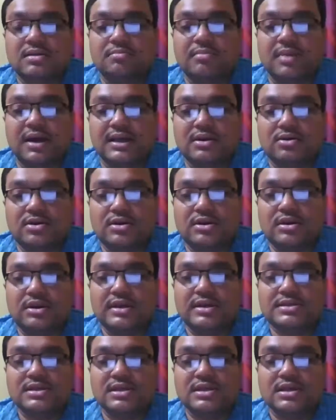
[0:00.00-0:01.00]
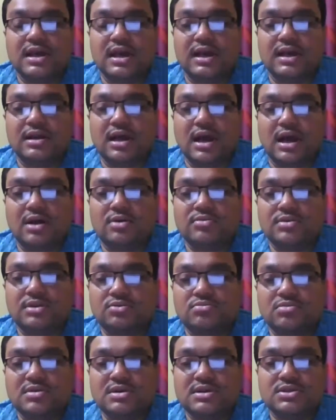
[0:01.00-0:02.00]
bygone days and how
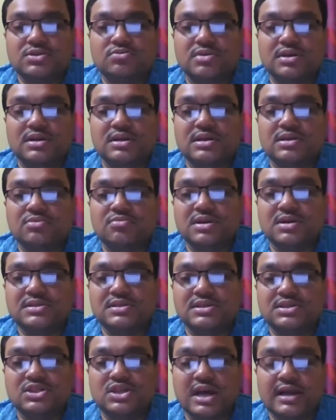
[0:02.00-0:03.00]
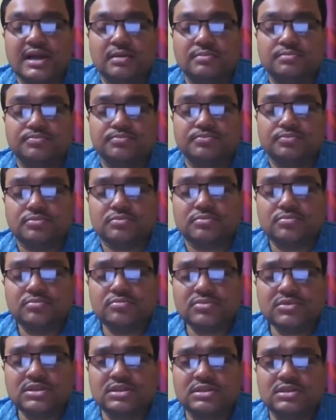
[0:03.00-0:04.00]
it was when he was a child.
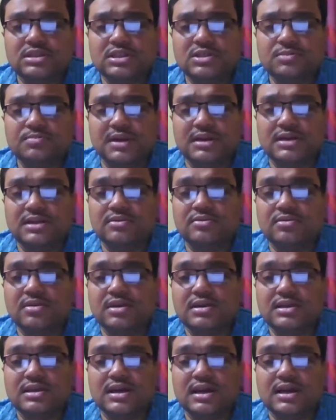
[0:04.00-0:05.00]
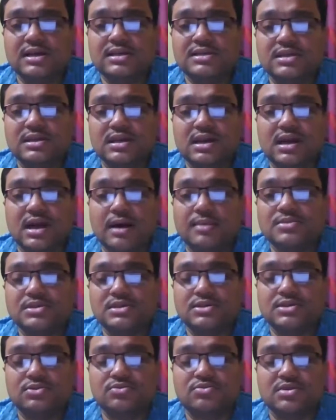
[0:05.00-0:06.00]
This particular recollection
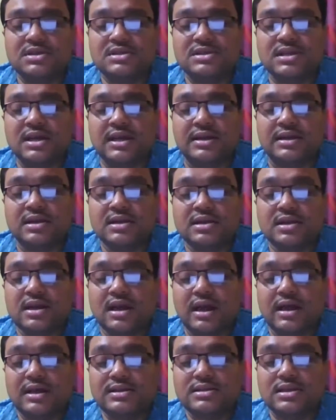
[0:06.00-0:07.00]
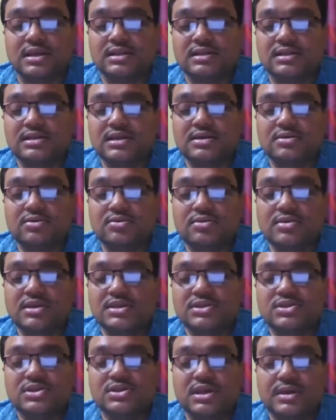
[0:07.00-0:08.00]
comes into his head, and Santiago
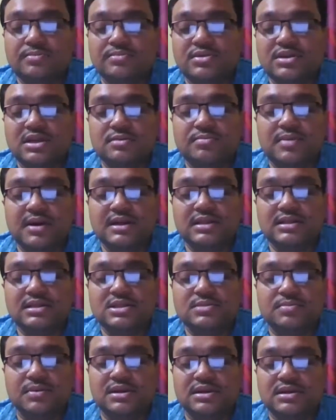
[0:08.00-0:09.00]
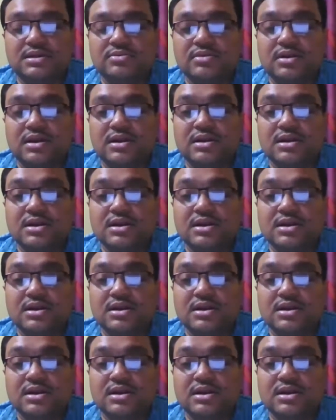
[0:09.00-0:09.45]
is tempted by this particular